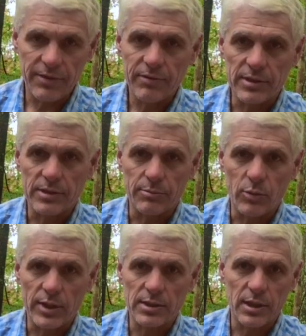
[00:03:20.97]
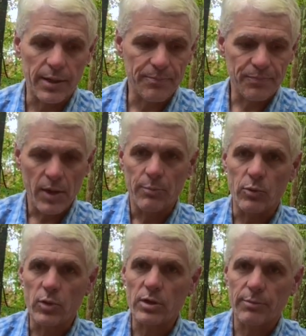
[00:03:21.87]
it some rest time. But
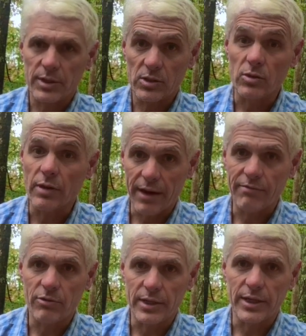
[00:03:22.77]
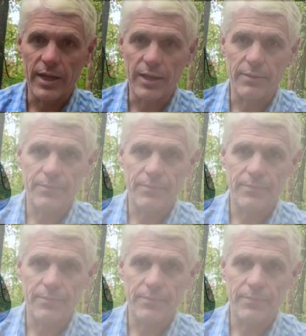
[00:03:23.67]
work the muscle every day.